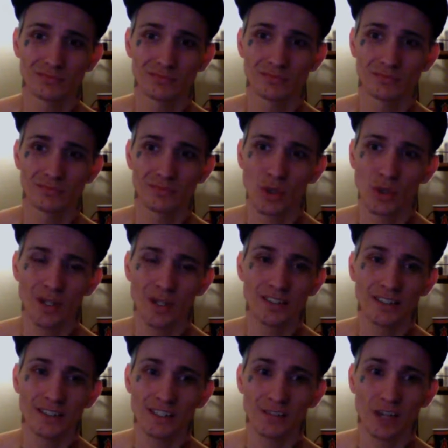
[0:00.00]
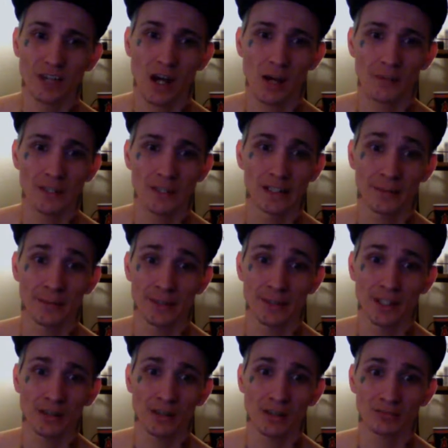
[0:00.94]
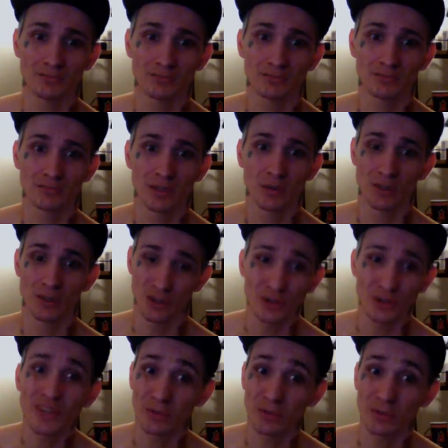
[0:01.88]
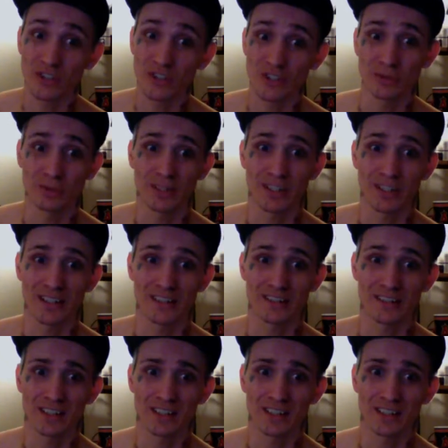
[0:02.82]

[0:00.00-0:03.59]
Go ahead and leave a comment. Let me know what you think we should do, because